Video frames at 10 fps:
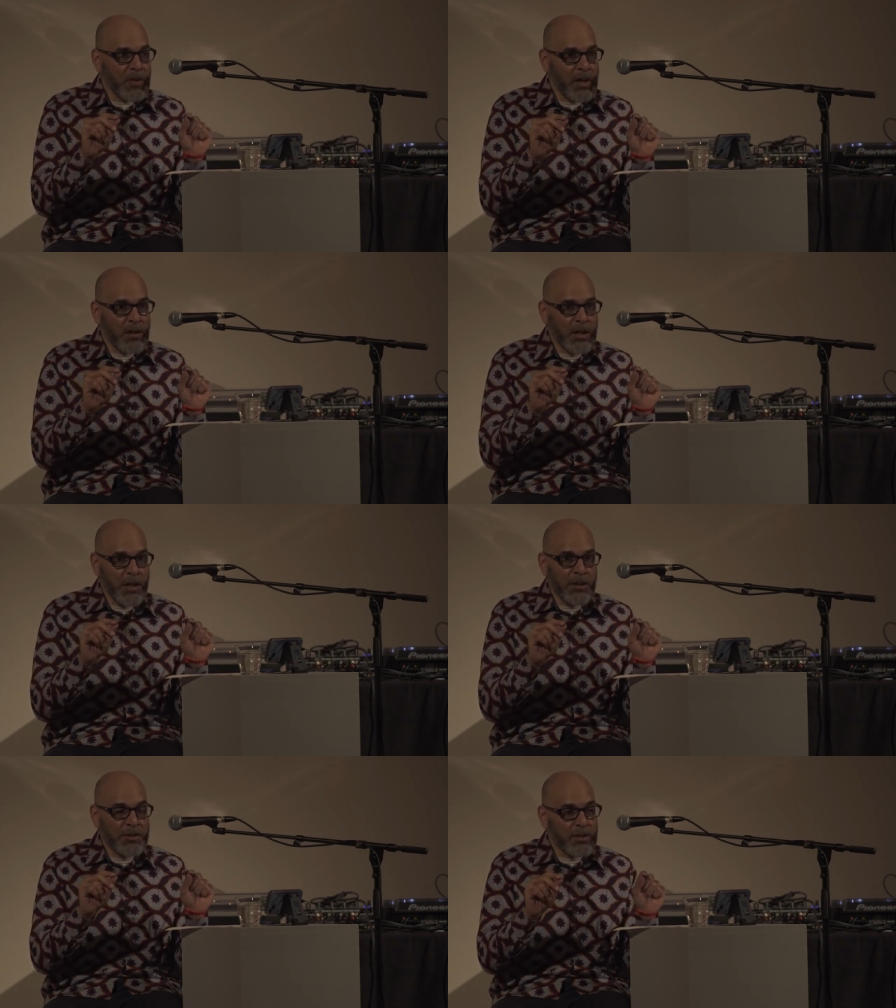in the
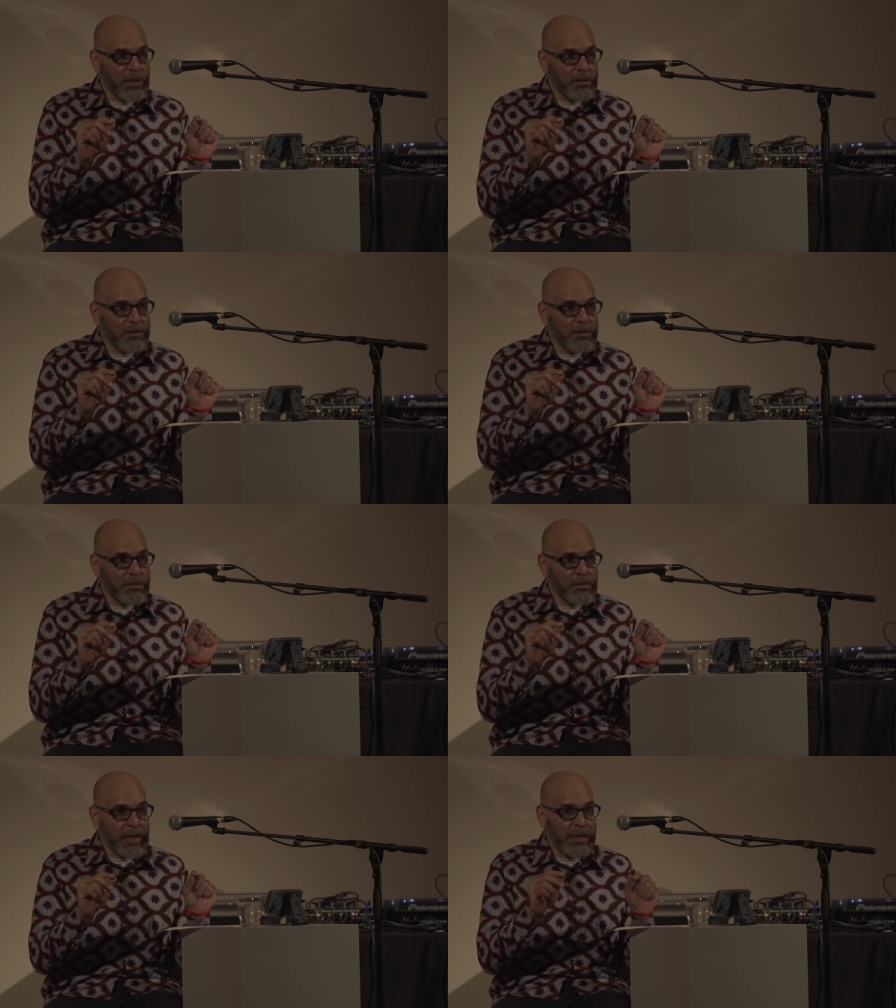years since.
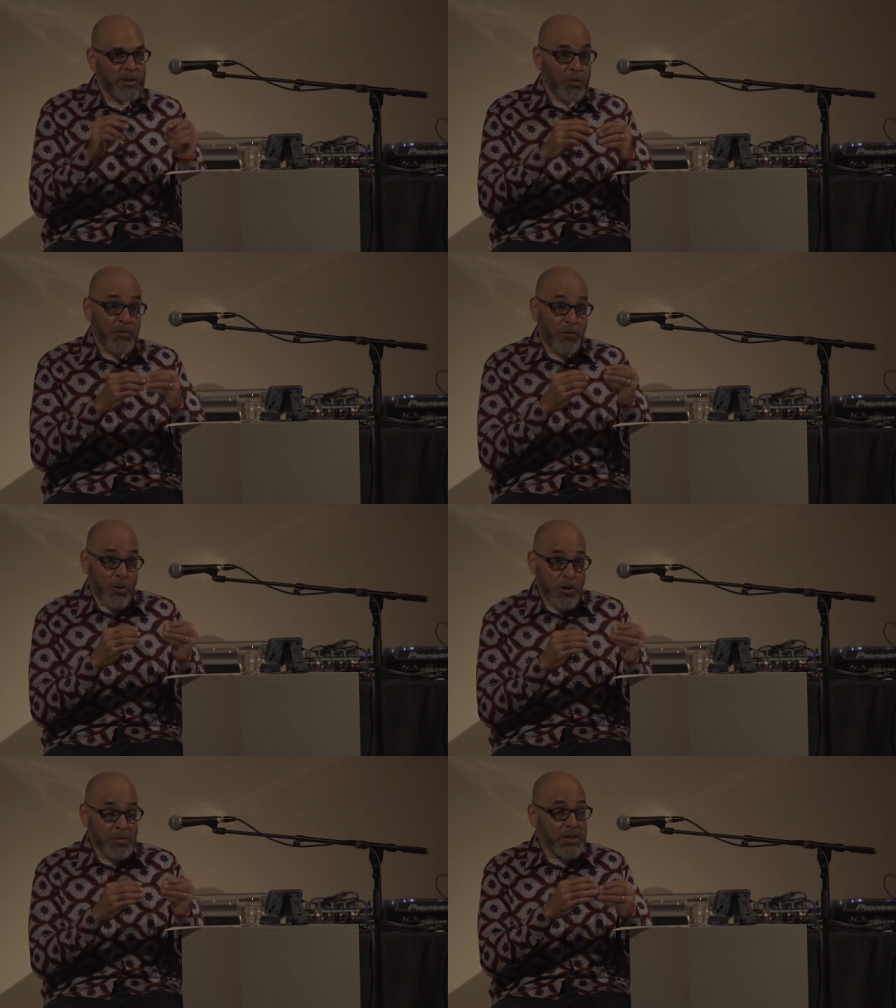It is
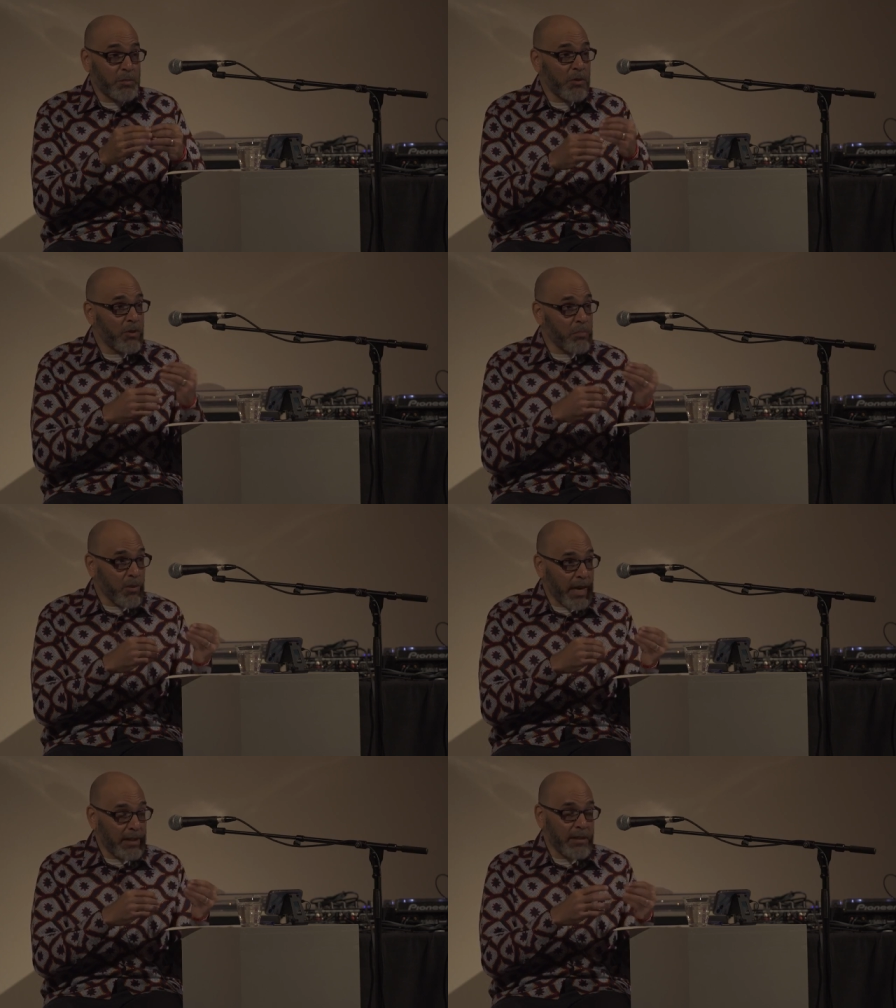reformed, it has been
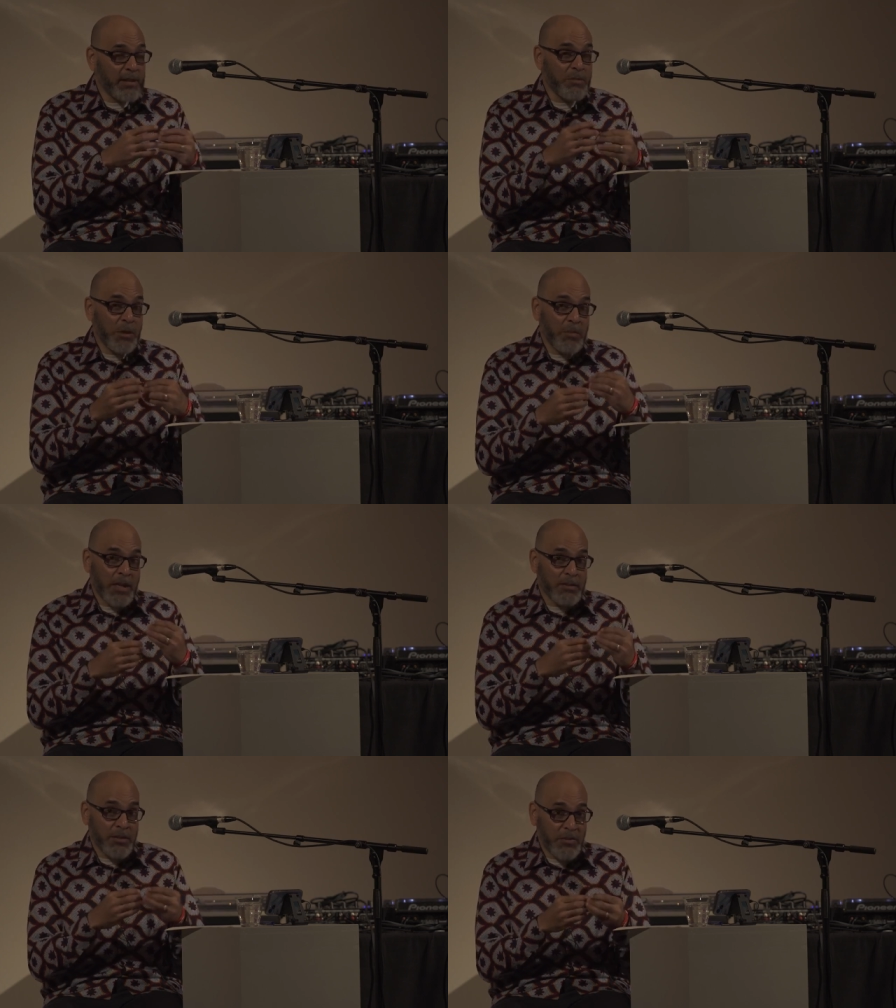rebranded, it has been
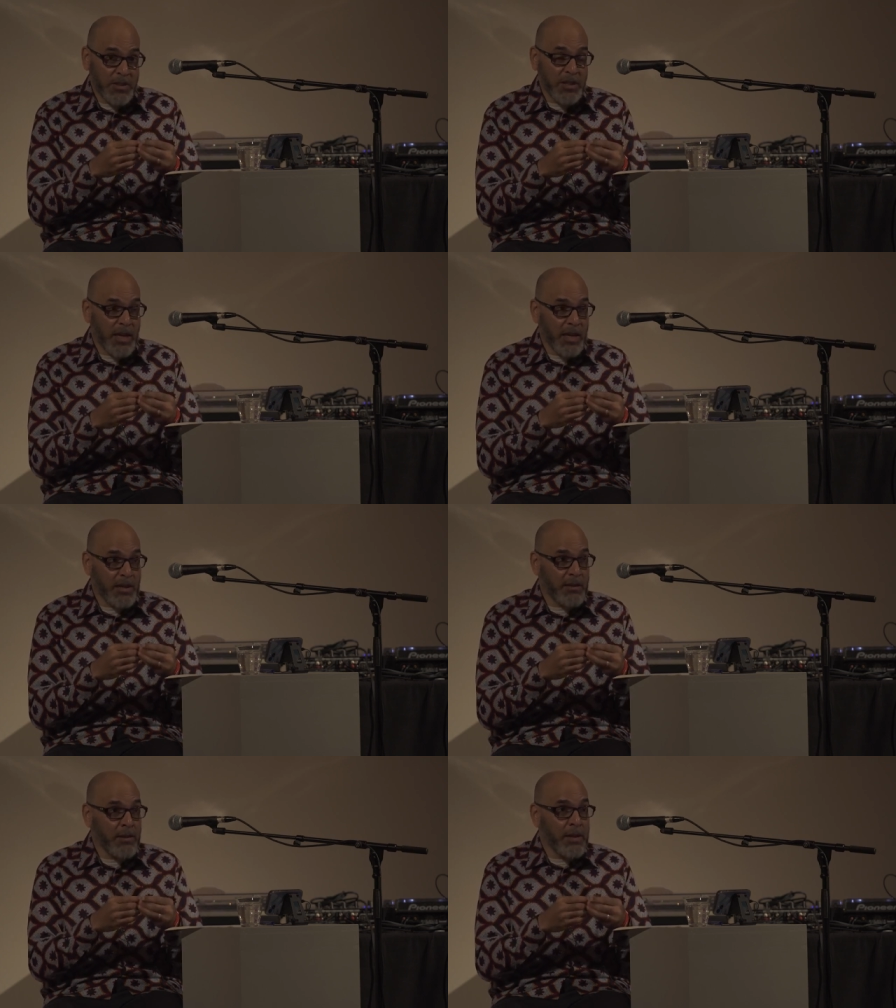made
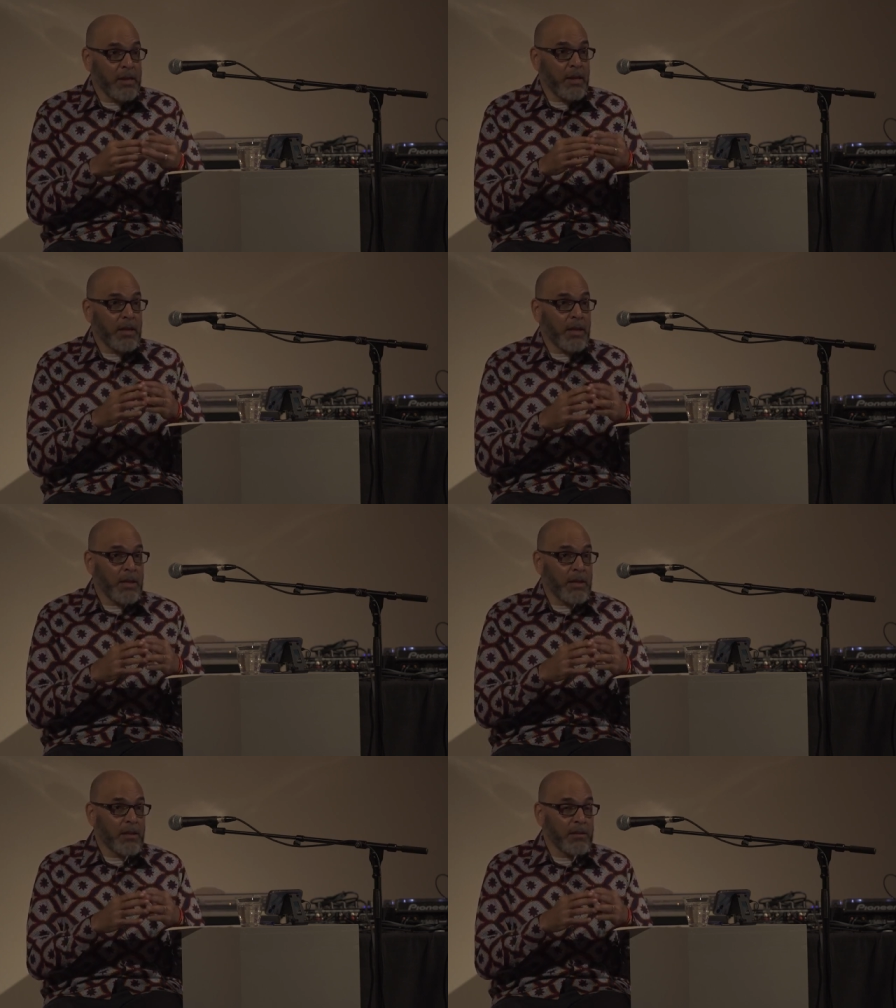sophisticated.
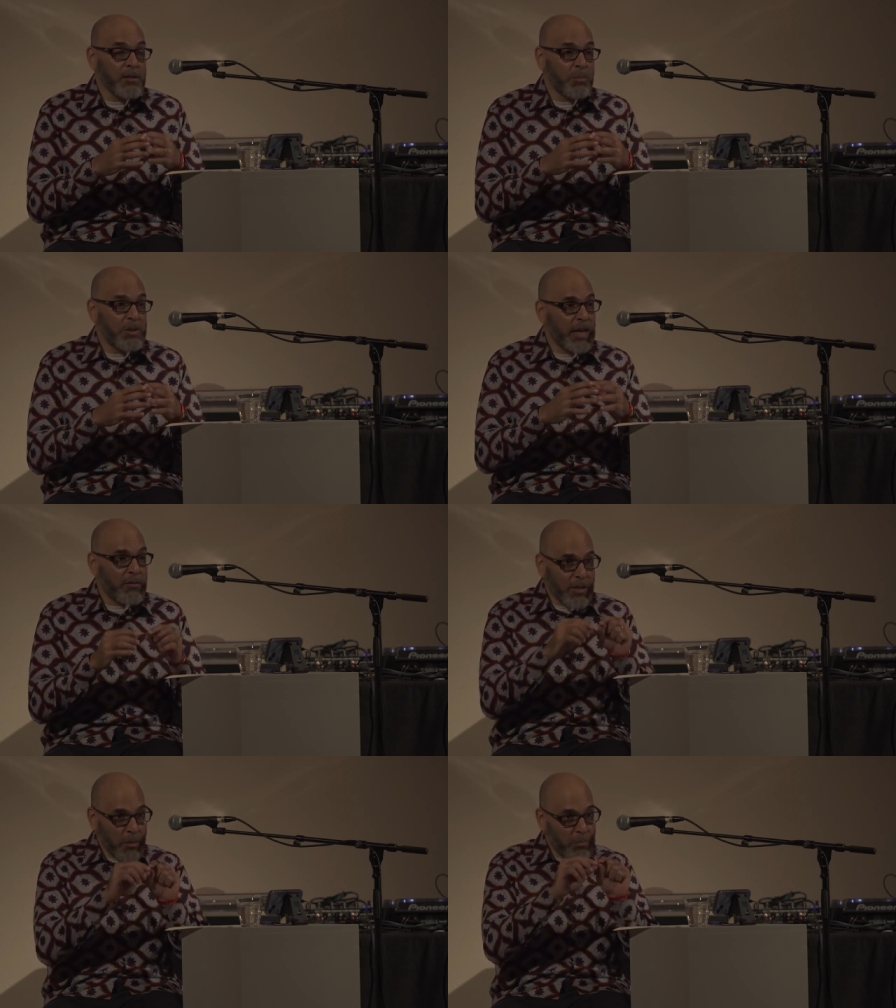Uh, but
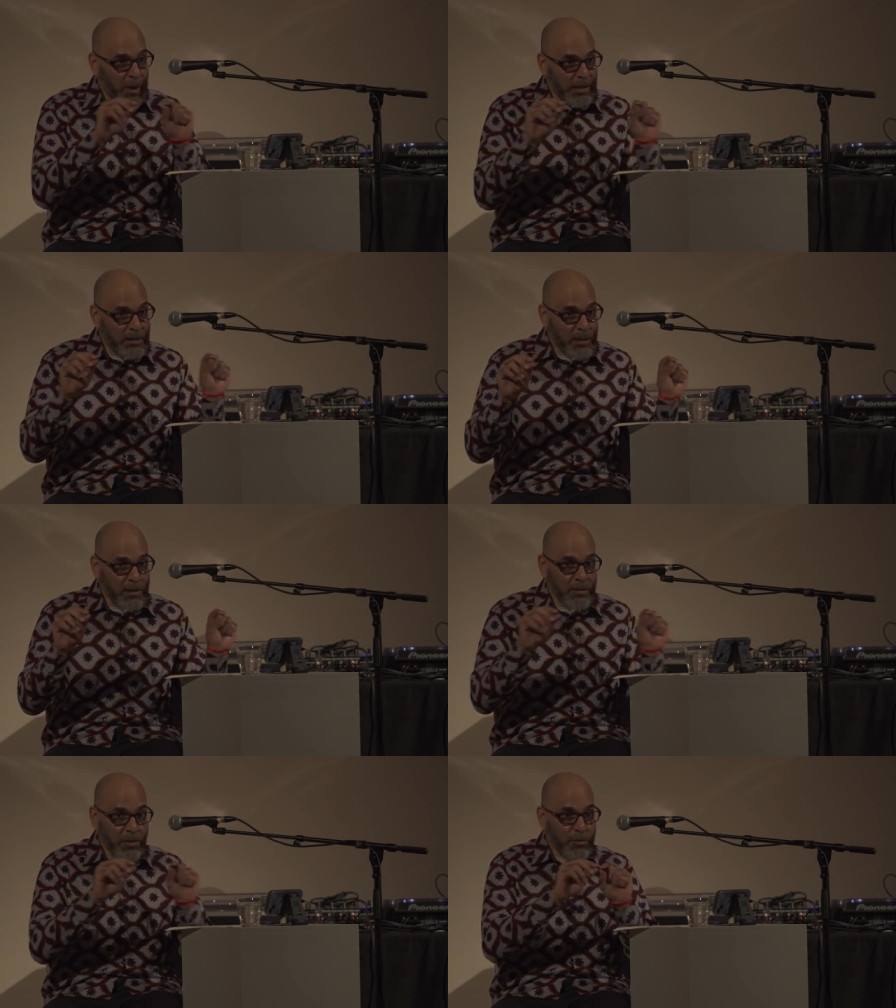that, that basic
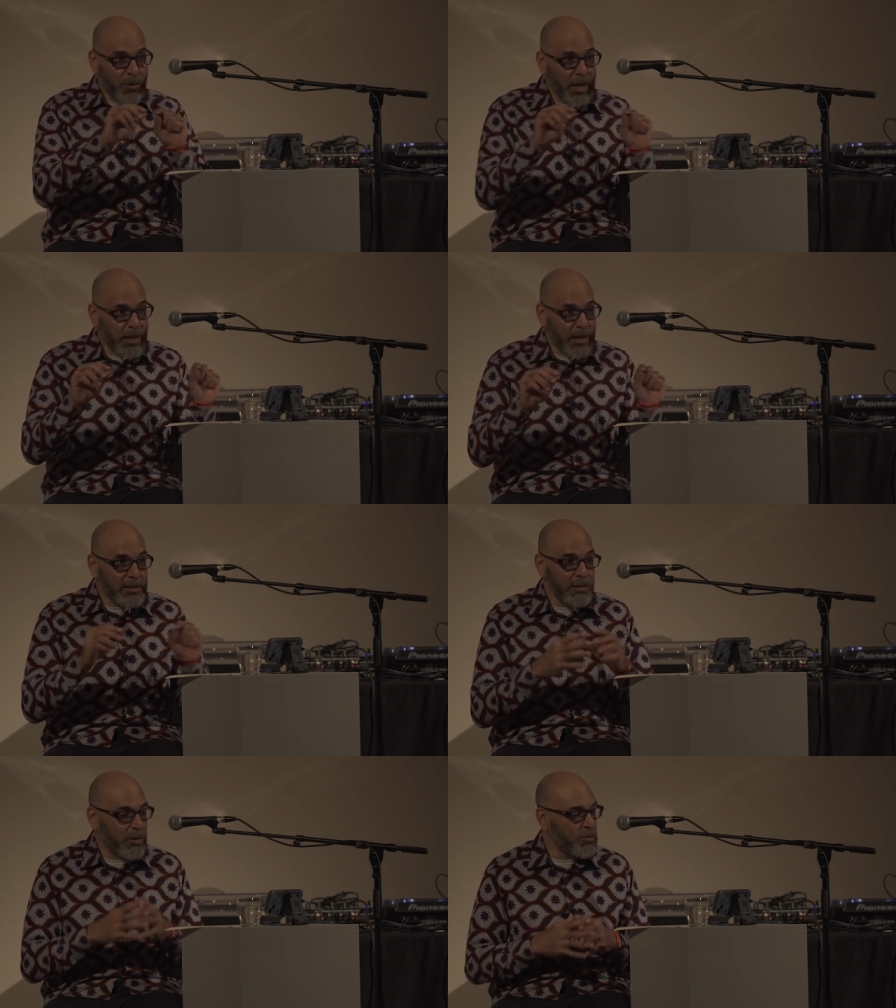thread
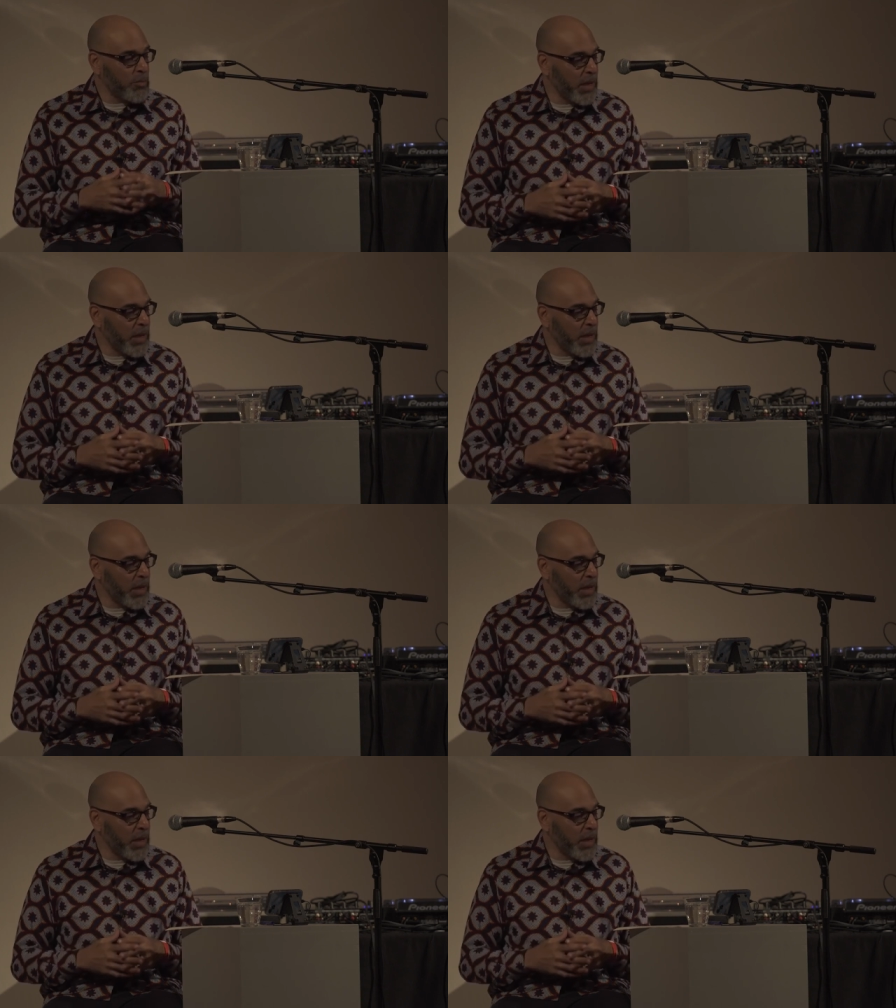has, has